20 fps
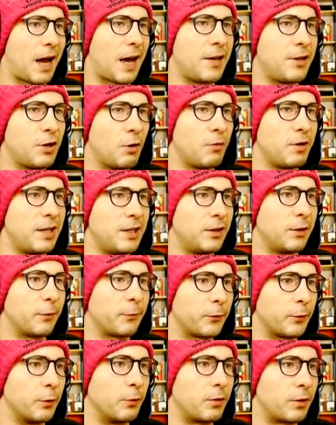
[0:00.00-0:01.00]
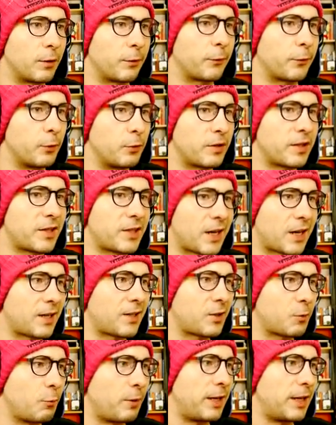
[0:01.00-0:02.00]
I don't need the fruit. The fruit
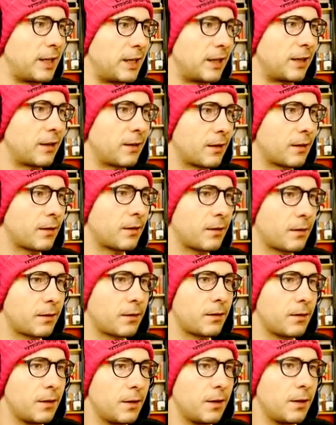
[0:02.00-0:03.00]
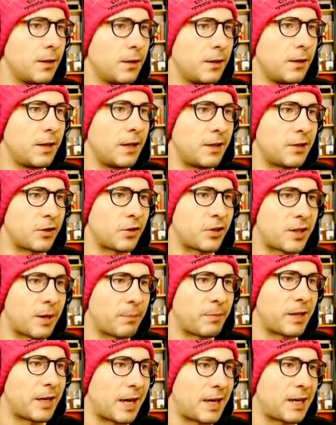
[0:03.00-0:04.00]
sucks weenie. Is there
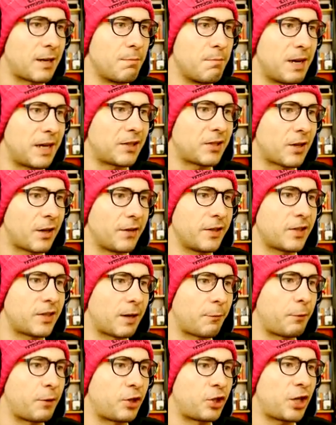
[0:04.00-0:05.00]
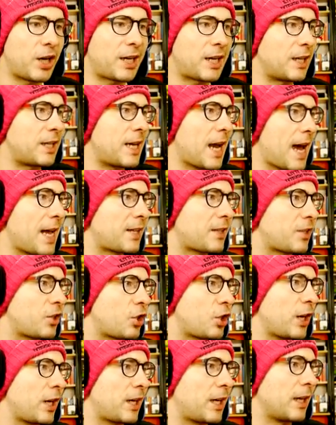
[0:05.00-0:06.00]
something I can mix all this stuff with? Chicken! Yes!
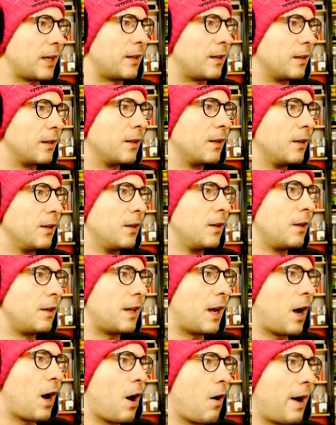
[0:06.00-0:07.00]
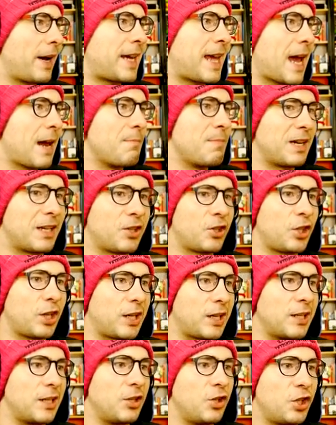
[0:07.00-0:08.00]
Chicken! Oh, I can't mix
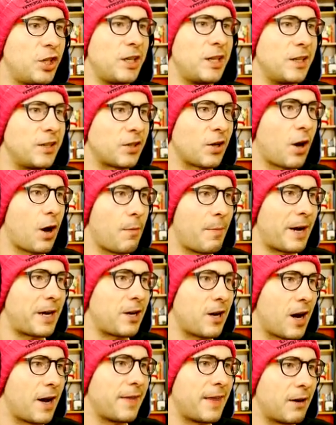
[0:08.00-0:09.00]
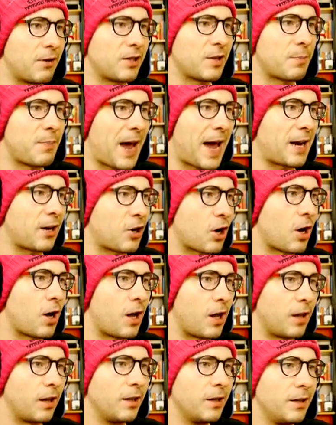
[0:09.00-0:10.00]
chicken and cheese. Oh my god, that was a bad
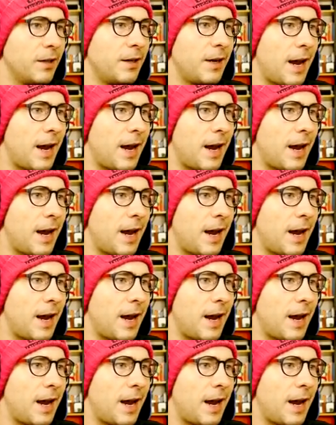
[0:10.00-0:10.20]
call.